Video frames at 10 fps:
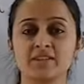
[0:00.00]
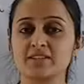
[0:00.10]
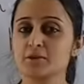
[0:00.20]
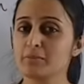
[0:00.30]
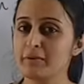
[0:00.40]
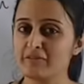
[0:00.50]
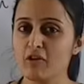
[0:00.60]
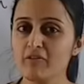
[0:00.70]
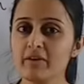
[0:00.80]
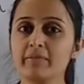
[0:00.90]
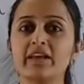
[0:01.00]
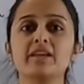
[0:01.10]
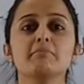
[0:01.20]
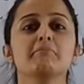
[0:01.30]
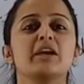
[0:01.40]
So before we
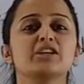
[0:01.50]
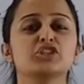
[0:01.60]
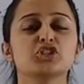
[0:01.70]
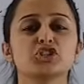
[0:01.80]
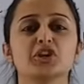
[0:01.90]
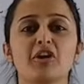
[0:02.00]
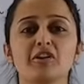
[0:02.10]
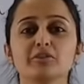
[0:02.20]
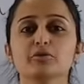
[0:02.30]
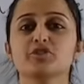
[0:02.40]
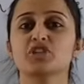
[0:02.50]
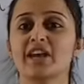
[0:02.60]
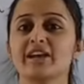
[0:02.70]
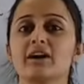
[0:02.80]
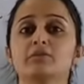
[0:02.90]
begin, make sure to
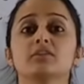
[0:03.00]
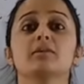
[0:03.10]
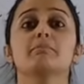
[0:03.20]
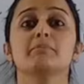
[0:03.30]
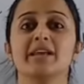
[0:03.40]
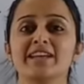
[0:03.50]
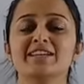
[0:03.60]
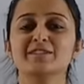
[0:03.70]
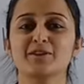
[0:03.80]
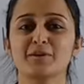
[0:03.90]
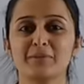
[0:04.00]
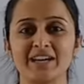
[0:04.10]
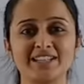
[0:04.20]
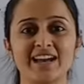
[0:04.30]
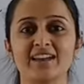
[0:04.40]
check out the playlist on
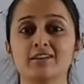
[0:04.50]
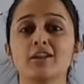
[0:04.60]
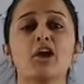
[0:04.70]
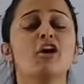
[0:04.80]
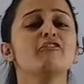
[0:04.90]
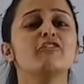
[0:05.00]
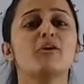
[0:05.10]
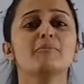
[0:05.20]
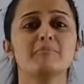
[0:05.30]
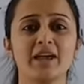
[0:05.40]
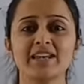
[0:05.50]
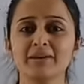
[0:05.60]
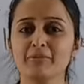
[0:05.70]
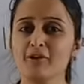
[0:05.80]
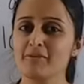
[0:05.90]
my channel for
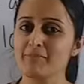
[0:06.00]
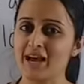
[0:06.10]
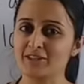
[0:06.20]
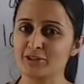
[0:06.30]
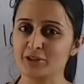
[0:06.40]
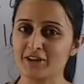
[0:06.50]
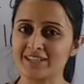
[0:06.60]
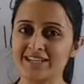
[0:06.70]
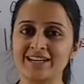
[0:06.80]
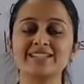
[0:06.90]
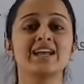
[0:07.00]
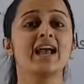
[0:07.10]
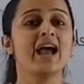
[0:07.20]
many more math shortcuts